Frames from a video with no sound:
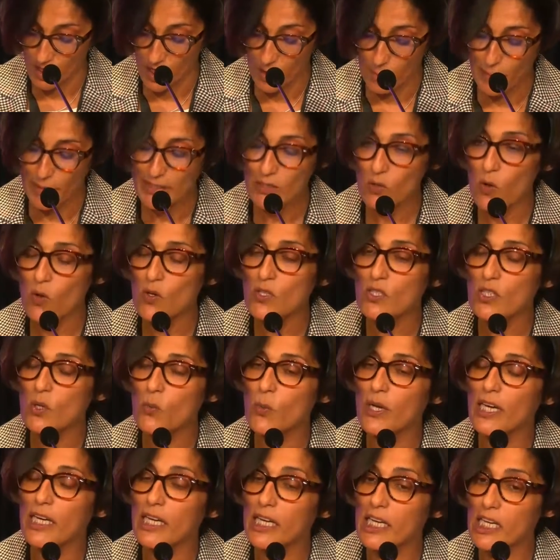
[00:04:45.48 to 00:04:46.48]
but also
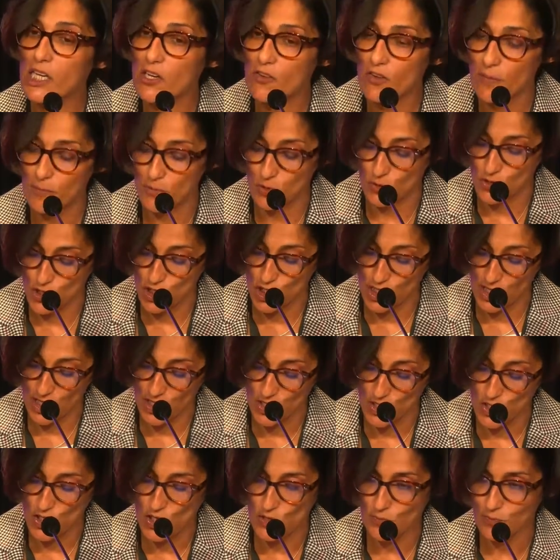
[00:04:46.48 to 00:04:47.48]
we gear up to
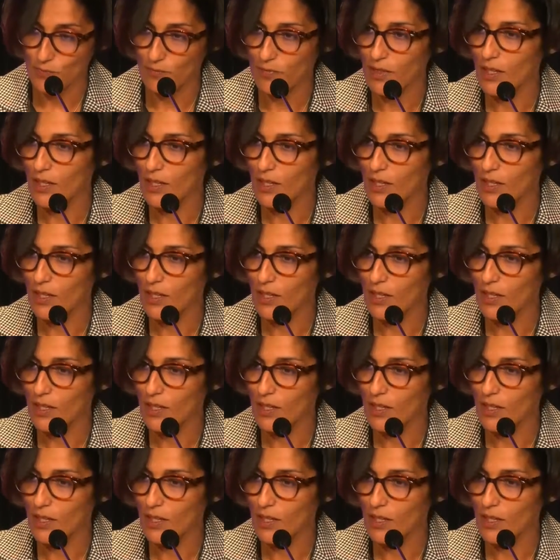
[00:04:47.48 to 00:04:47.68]
change.